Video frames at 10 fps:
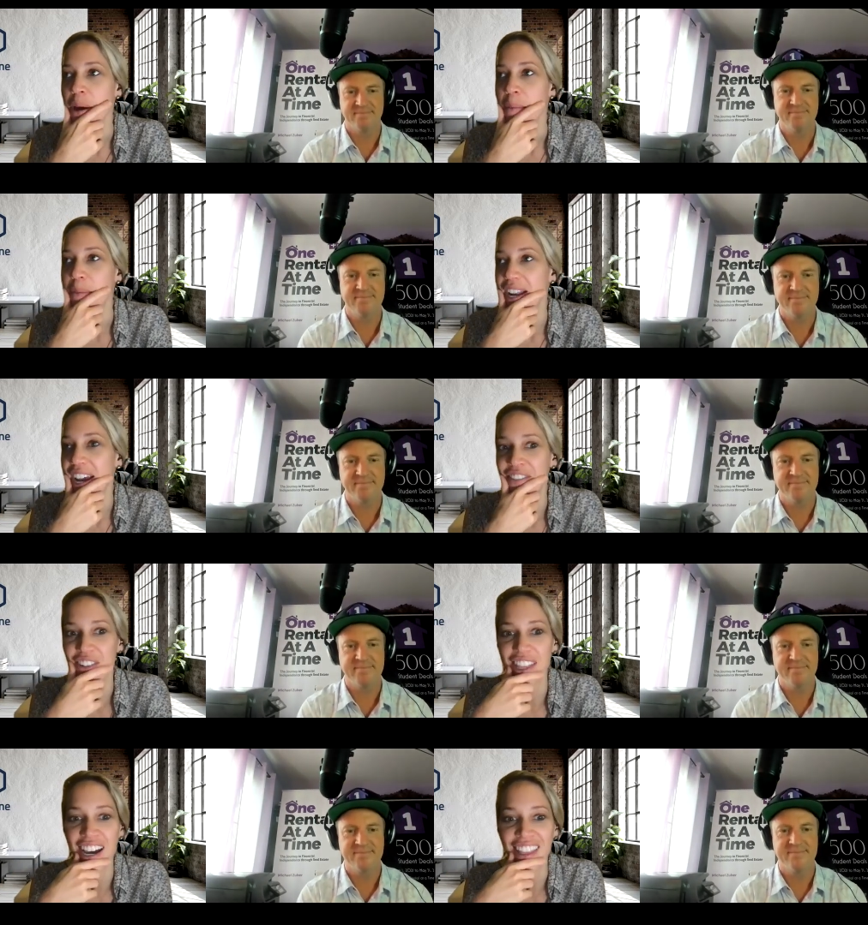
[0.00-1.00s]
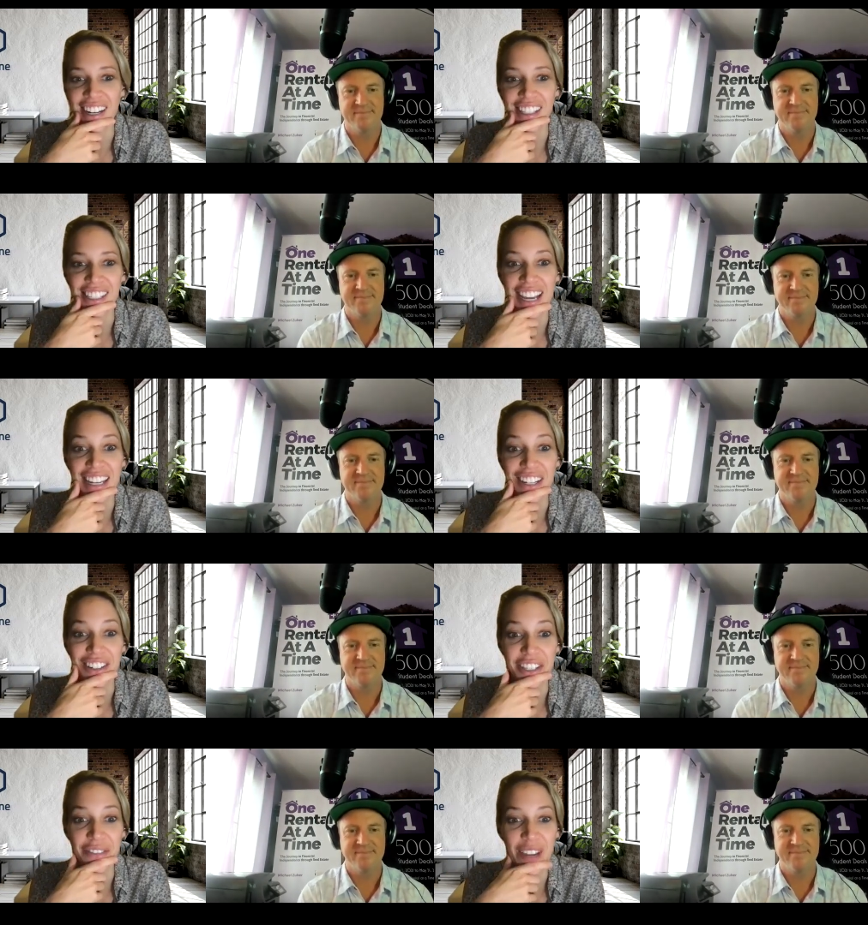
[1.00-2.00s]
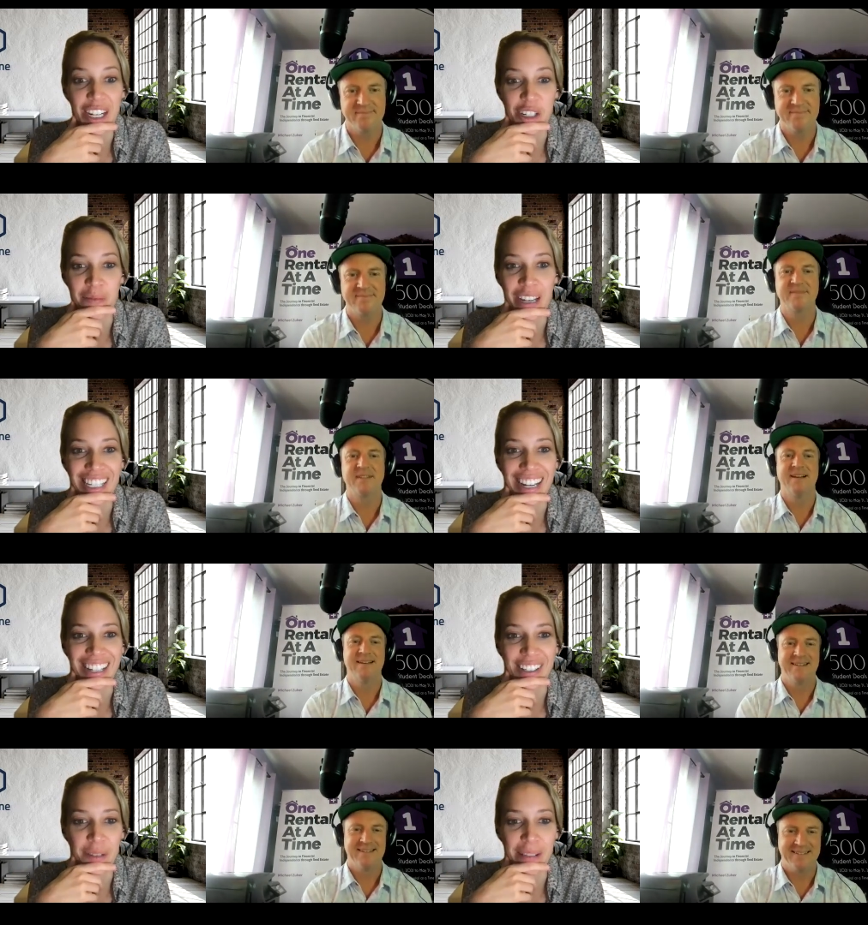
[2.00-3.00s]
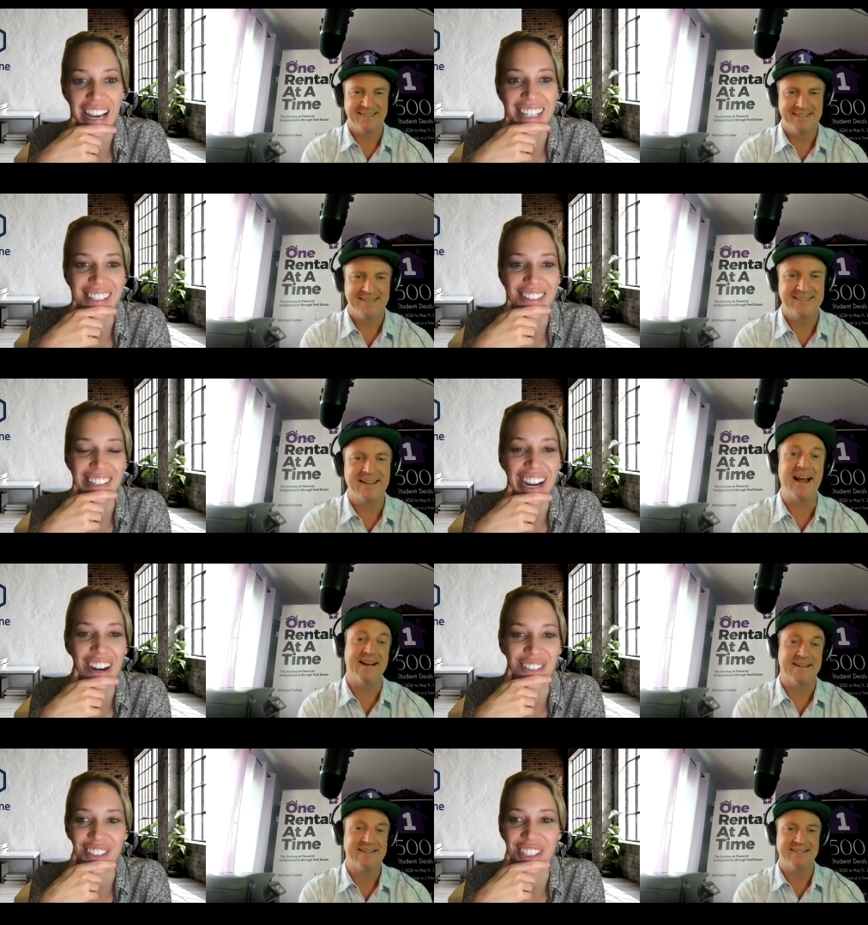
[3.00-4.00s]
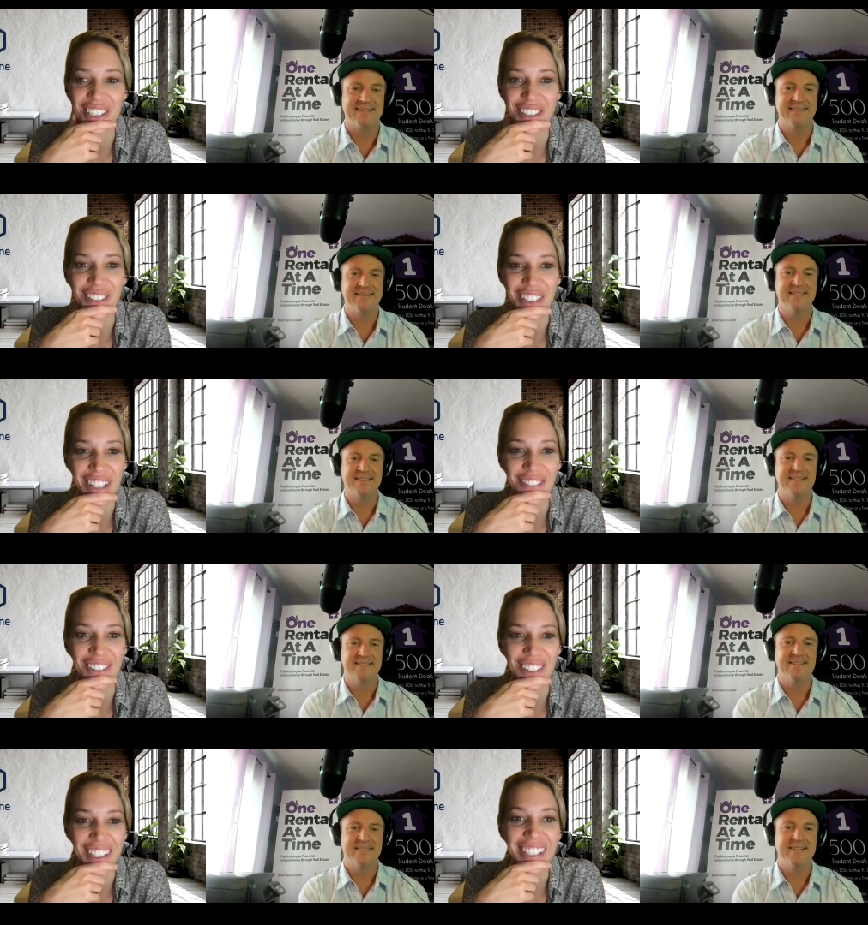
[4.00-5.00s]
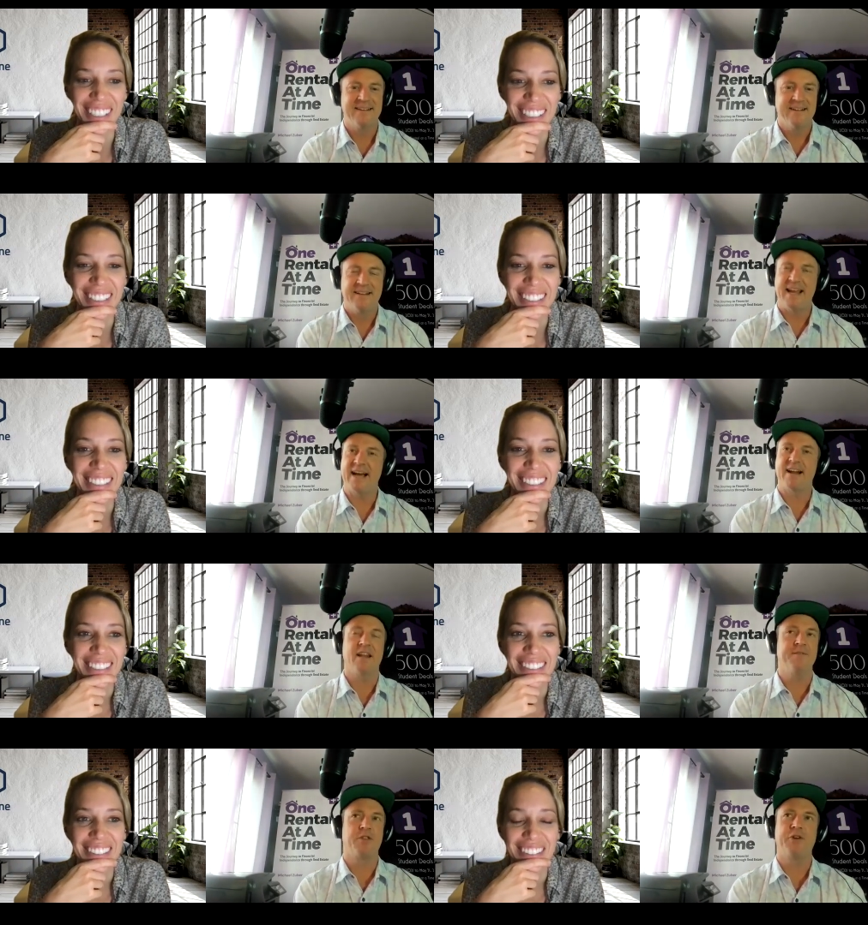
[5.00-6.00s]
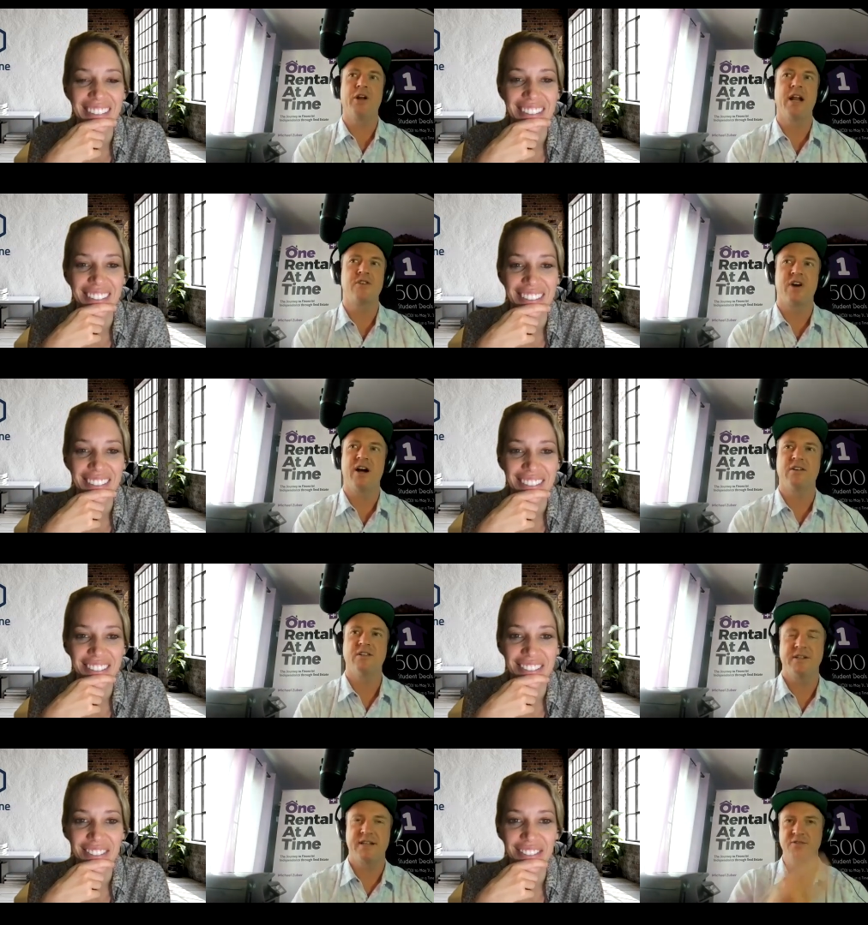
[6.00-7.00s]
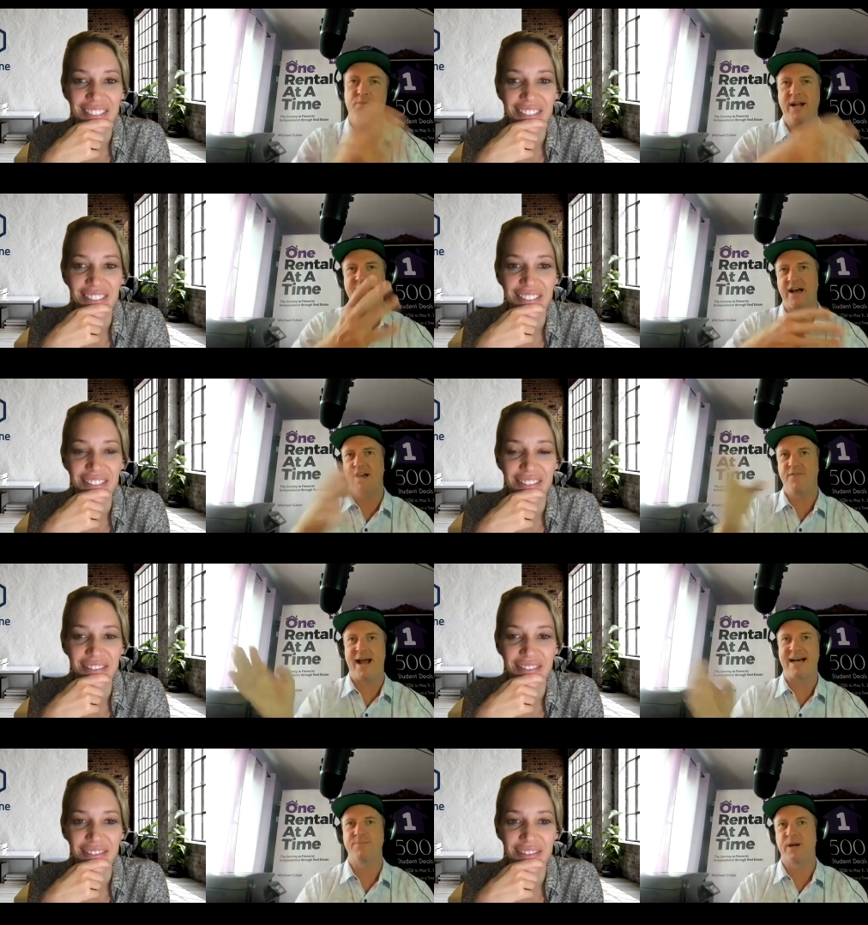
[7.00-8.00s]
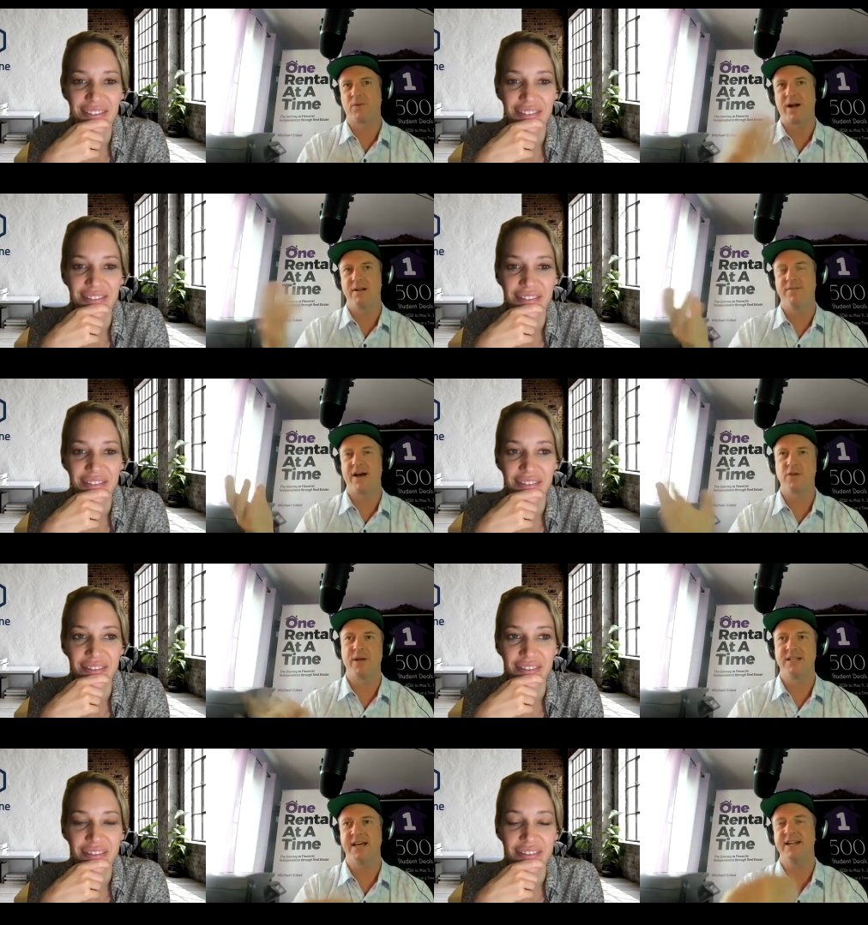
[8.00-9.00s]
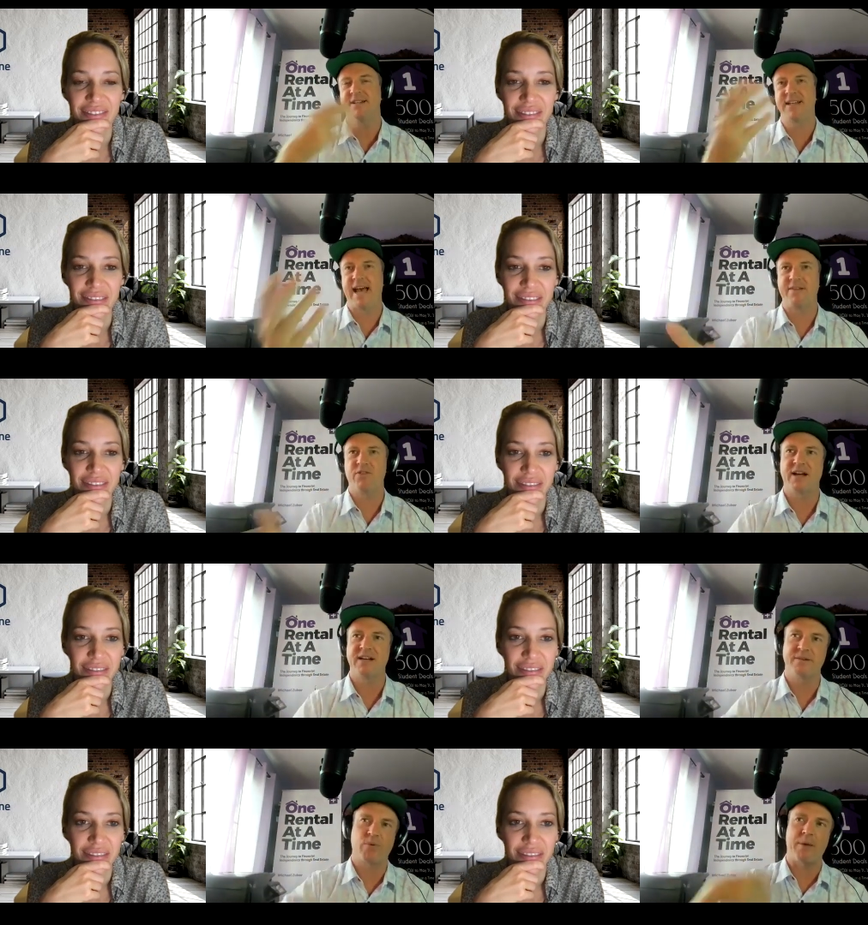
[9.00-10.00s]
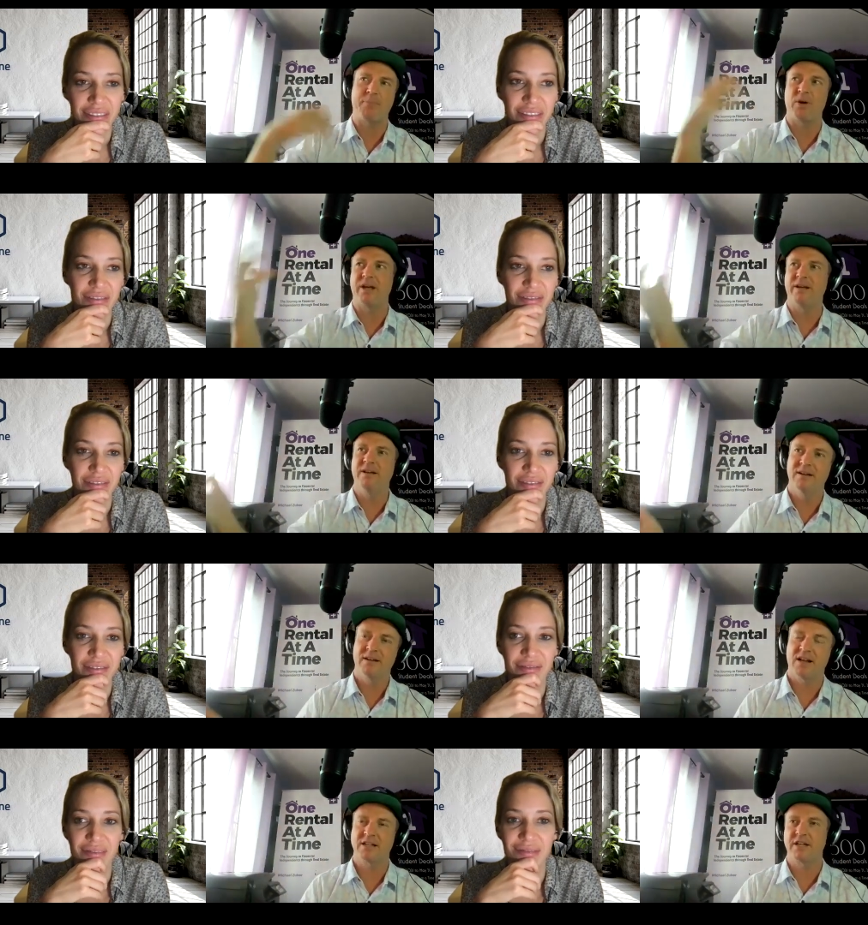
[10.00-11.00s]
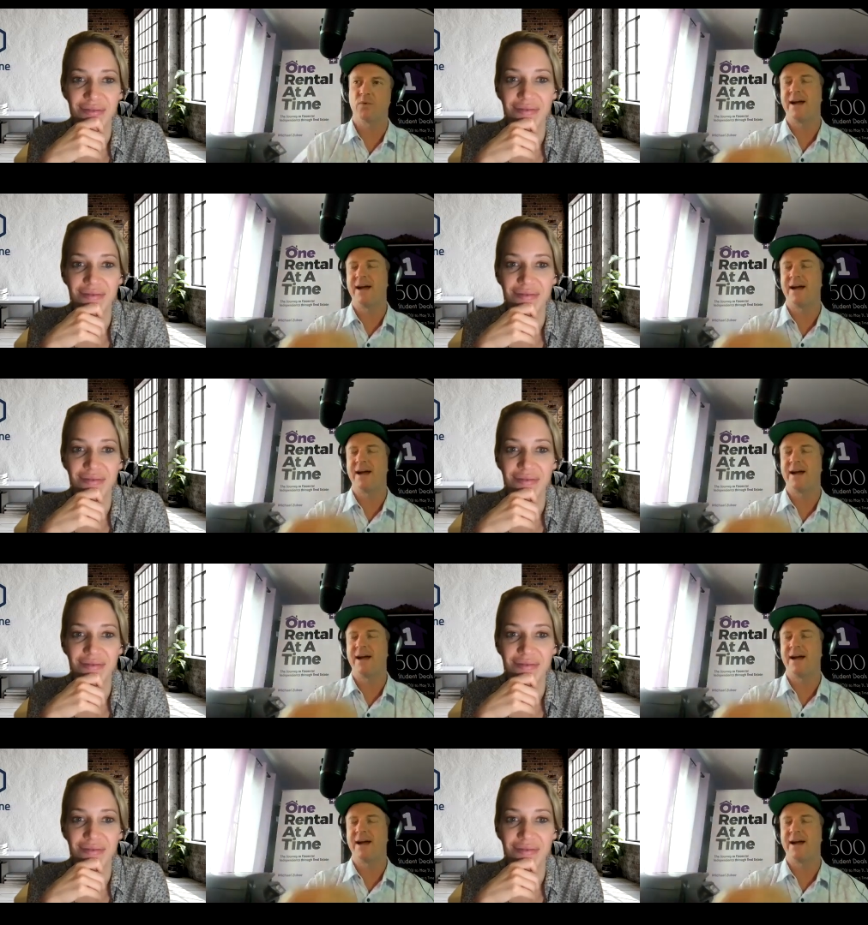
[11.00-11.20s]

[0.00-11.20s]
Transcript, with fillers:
Speaker 1: Mm-hmm. But after that, then it's 10 years of management, 10 years plus, or however yeah. long you're holding it for.
Speaker 2: Yeah, and I love the 30 day trial because it does break down every aspect, right? Evaluating tenants, advertising property, collecting